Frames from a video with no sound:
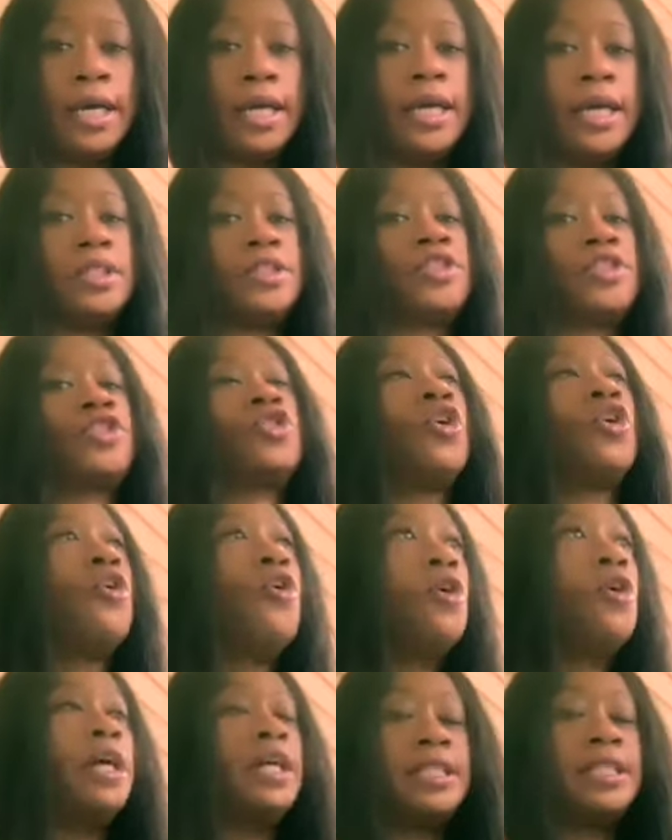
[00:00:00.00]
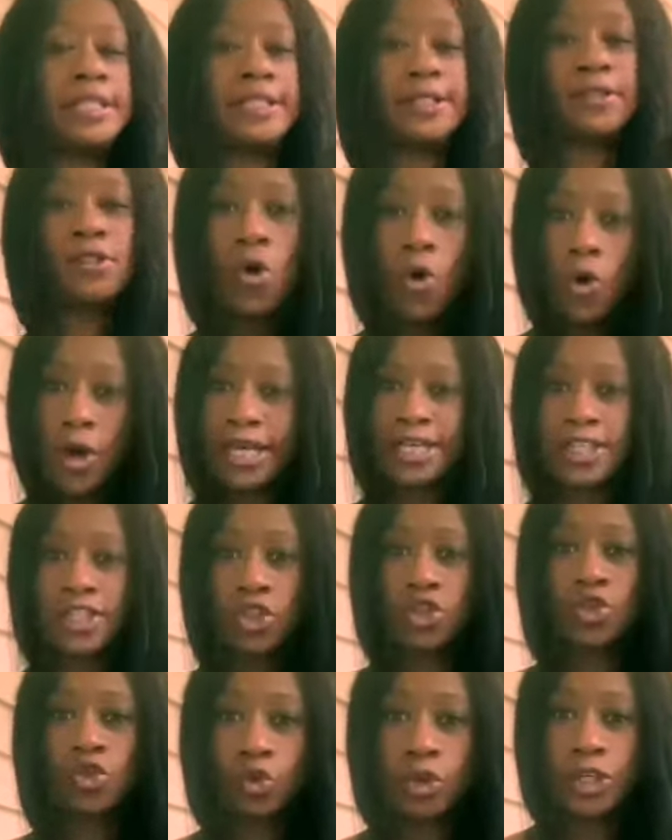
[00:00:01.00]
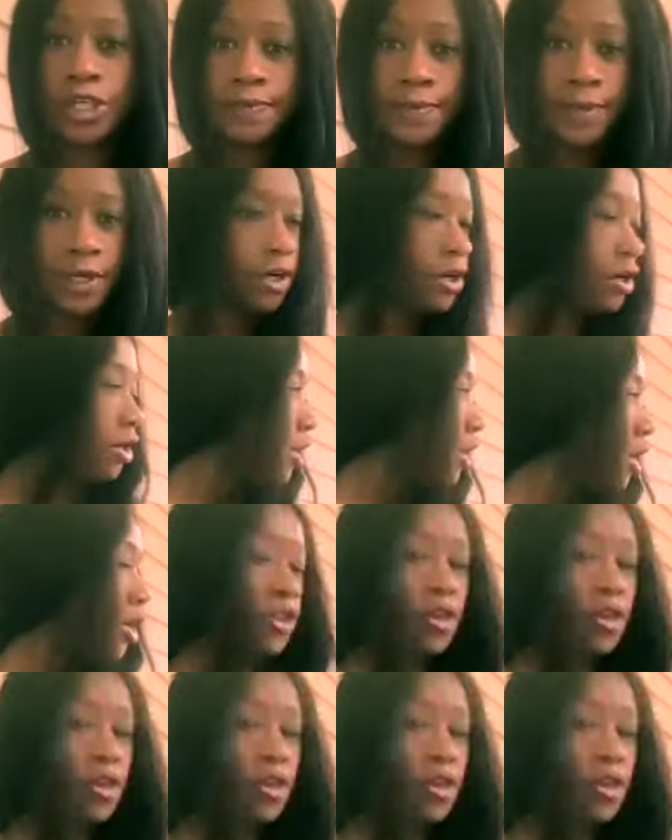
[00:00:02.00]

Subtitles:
It's so extreme here.